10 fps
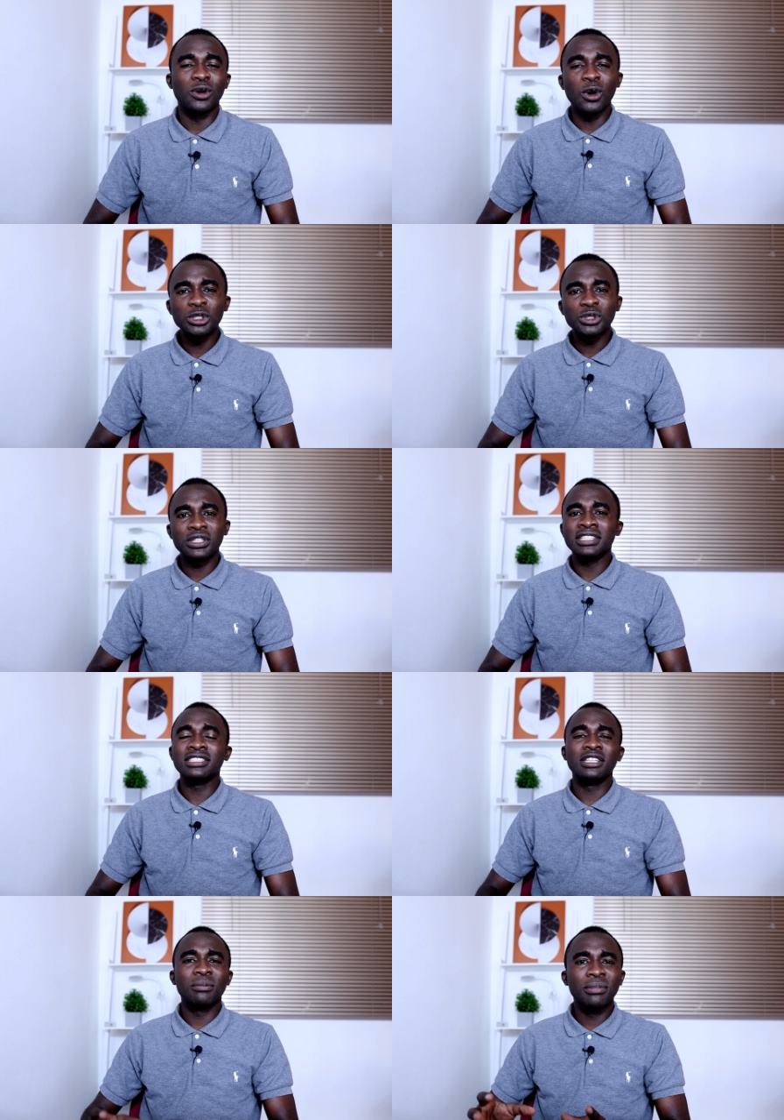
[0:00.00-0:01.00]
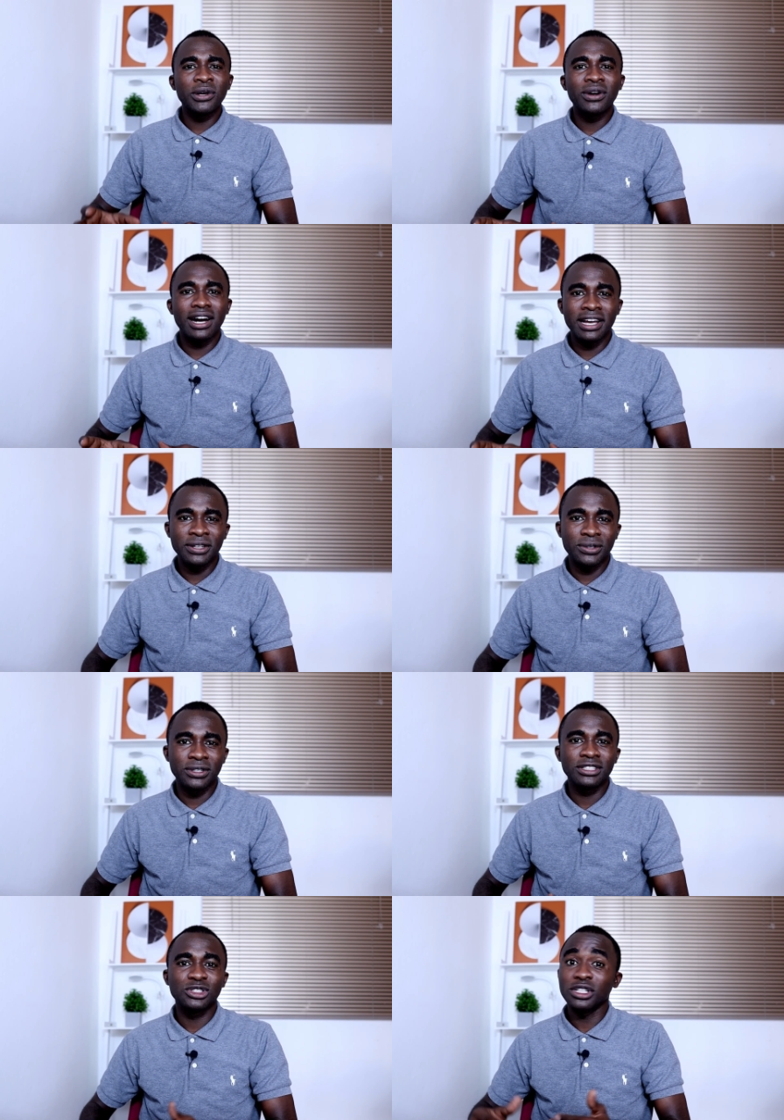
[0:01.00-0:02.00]
Also hit the bell
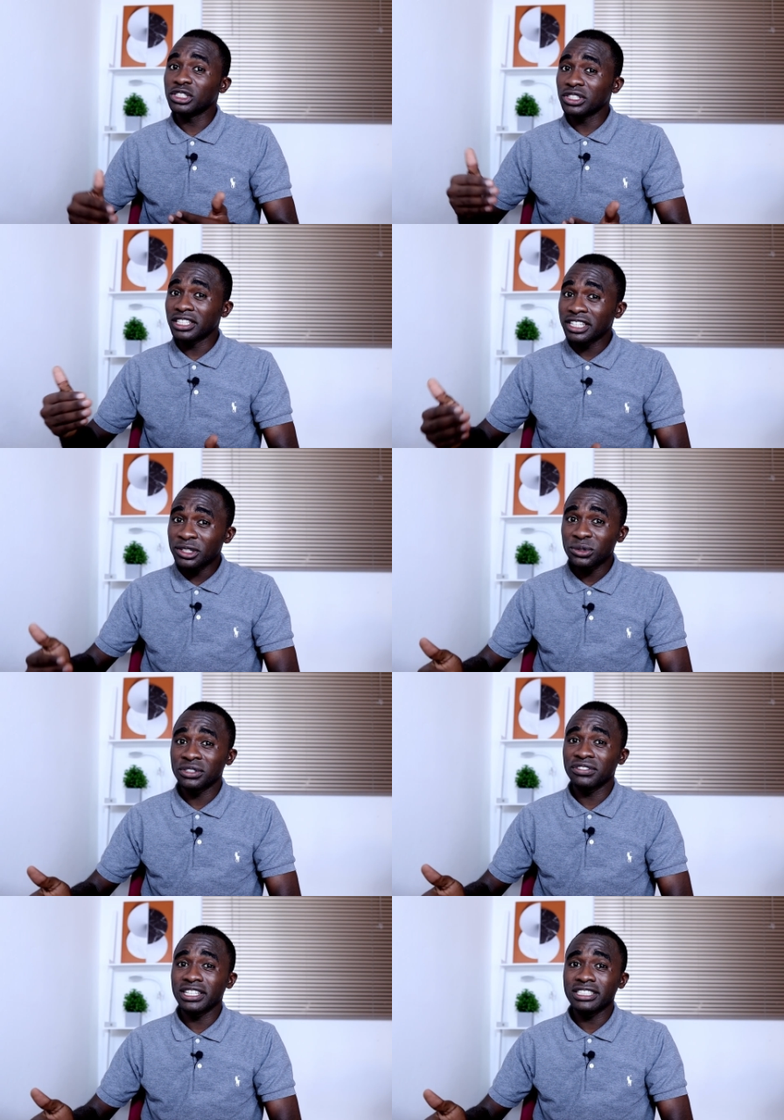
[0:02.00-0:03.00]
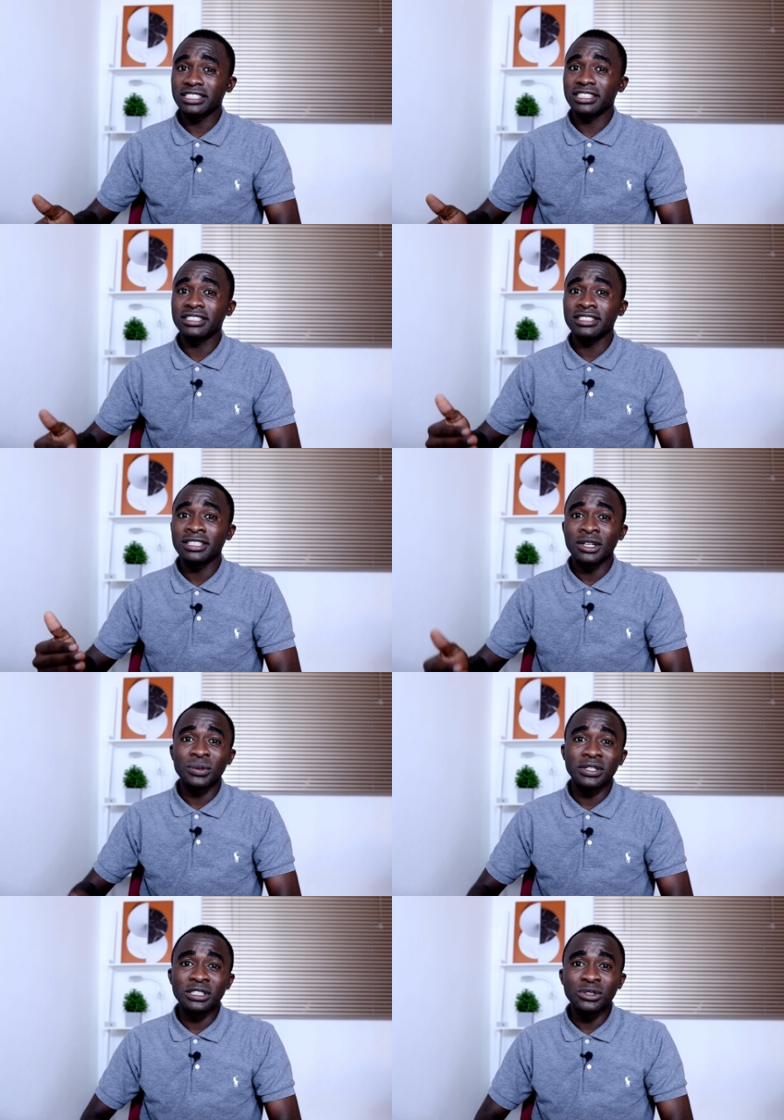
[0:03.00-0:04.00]
icon so that you can get notifications
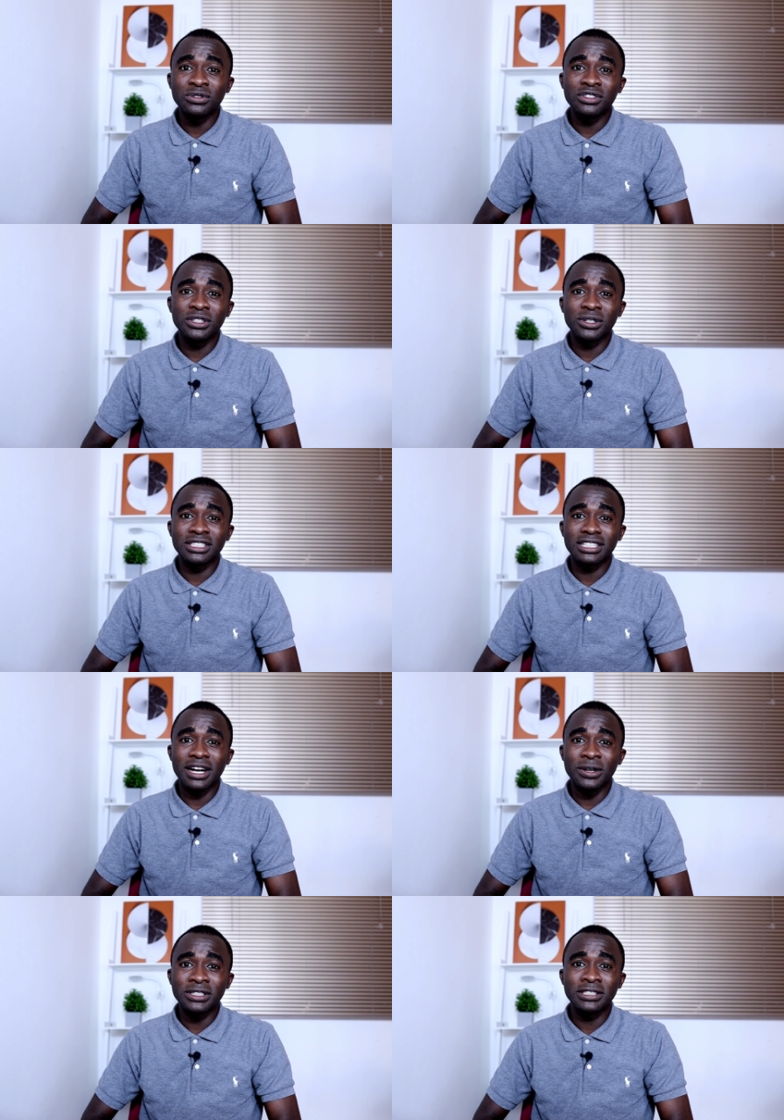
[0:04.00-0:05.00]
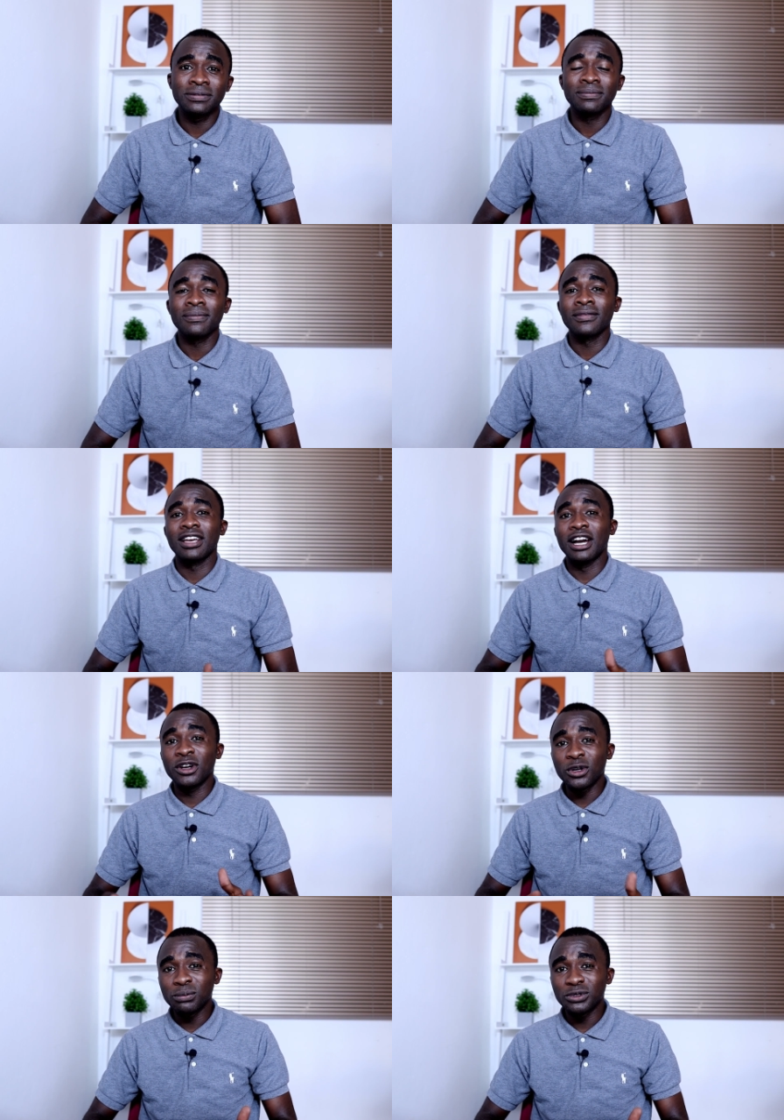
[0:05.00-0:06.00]
when a new video is out. I
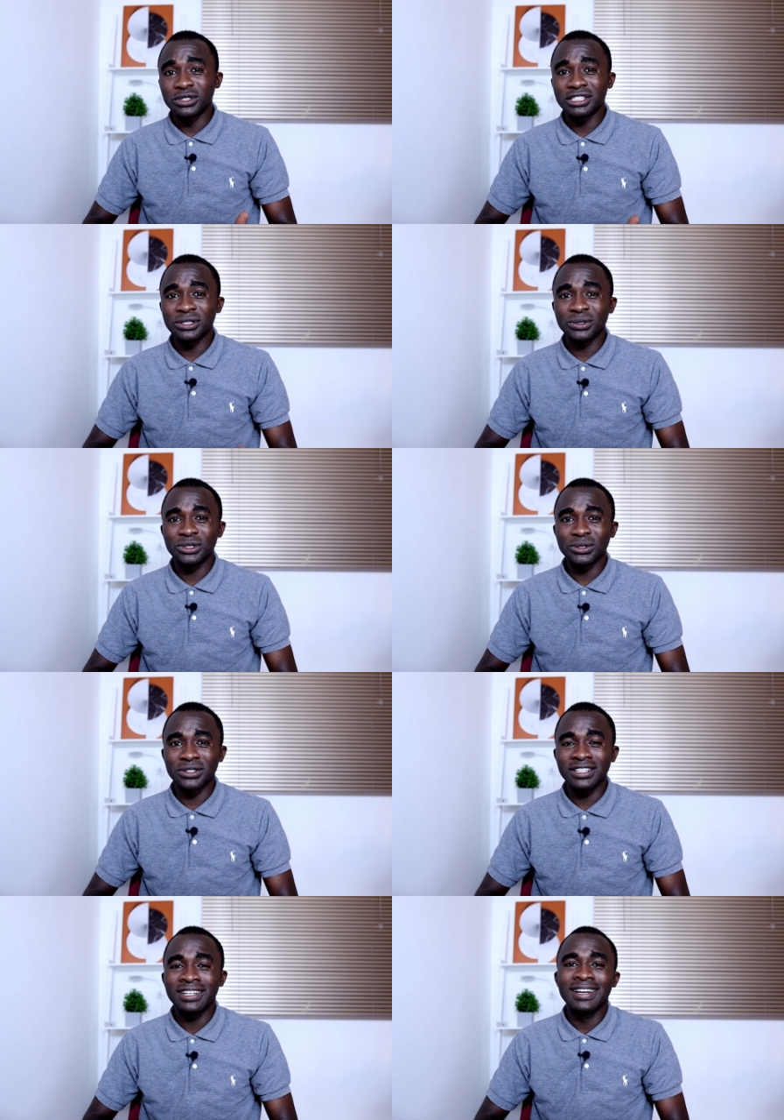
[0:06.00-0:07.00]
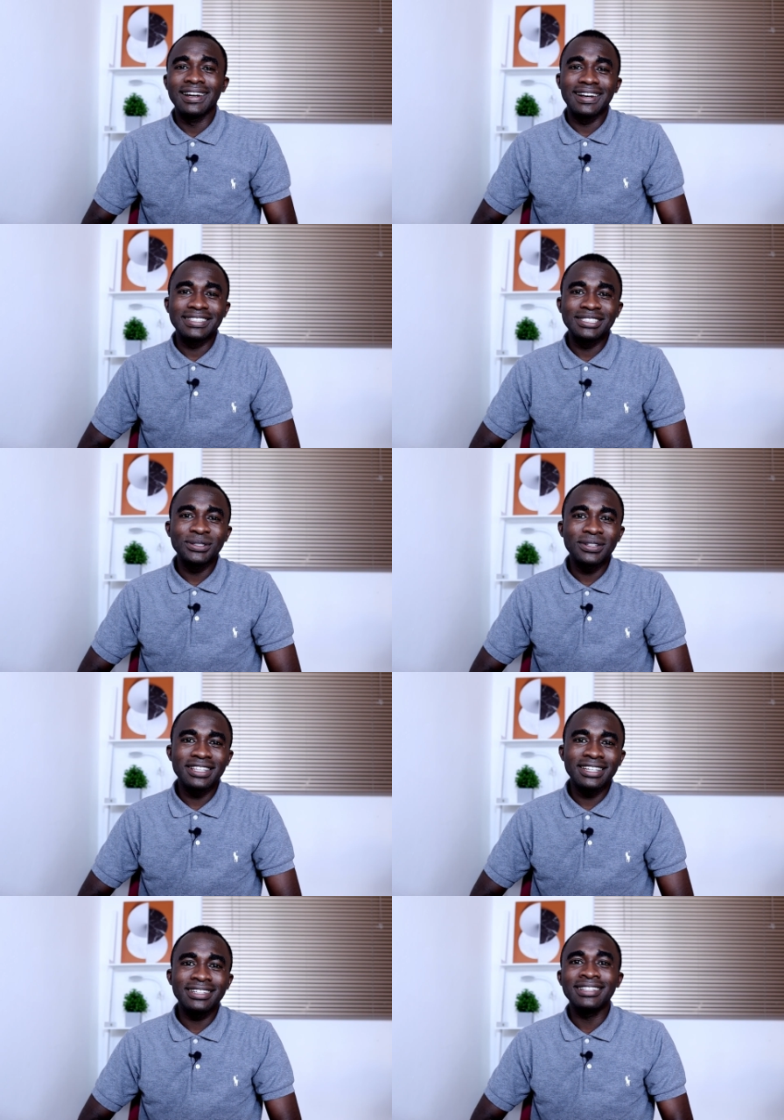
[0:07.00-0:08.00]
hope to see you soon. Until
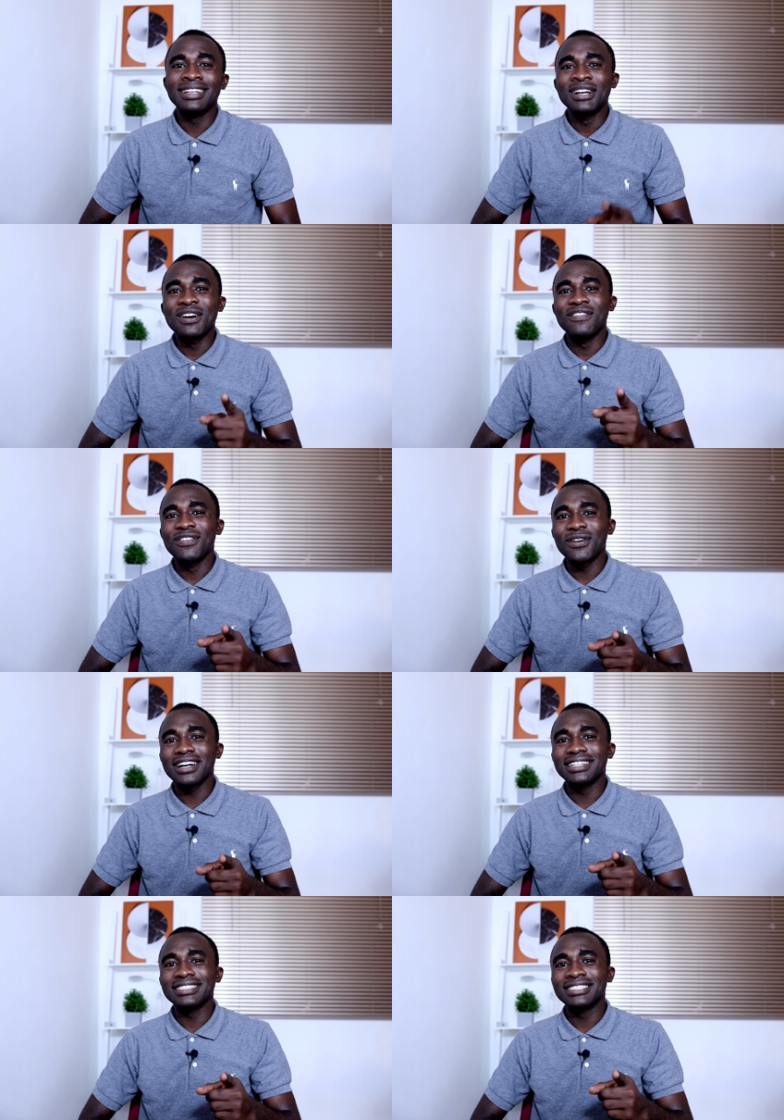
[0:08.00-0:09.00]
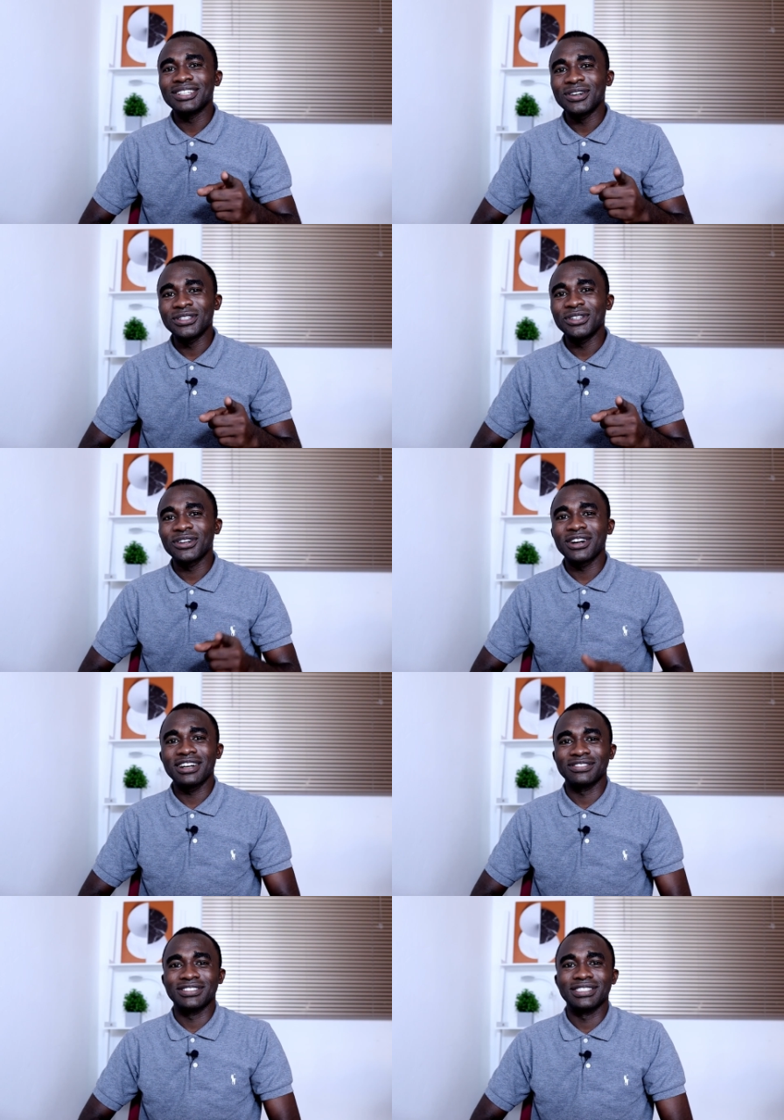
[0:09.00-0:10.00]
then, focus on your
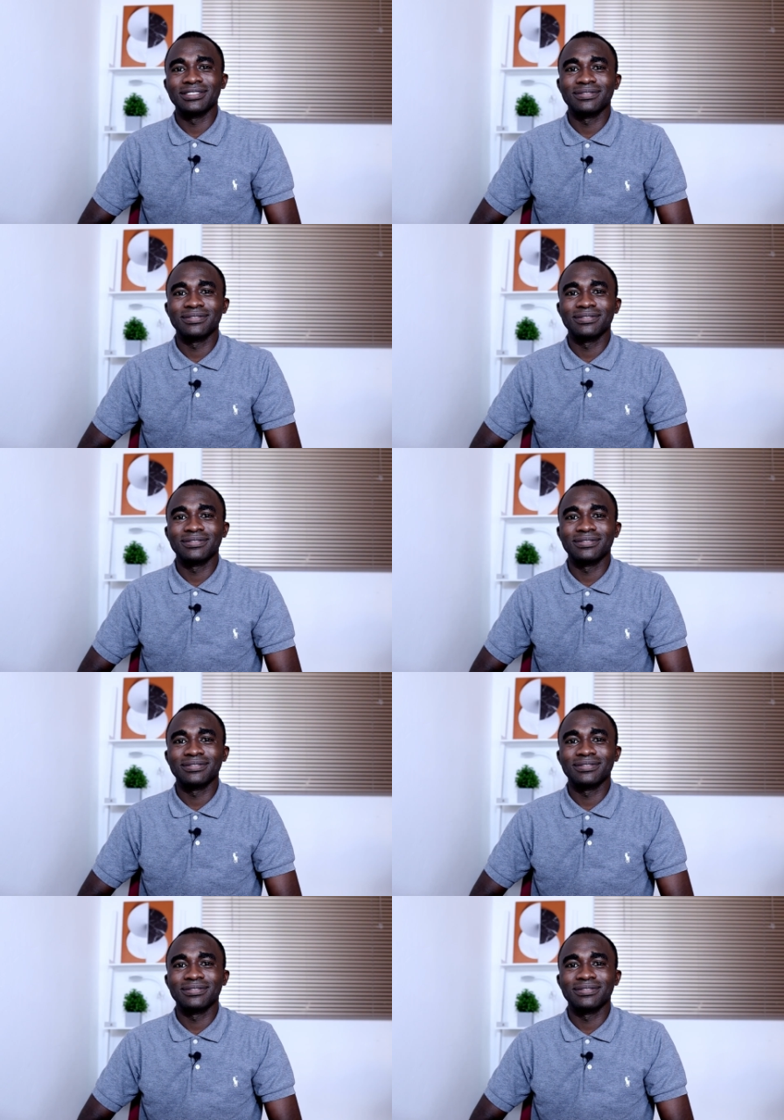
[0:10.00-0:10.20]
craft.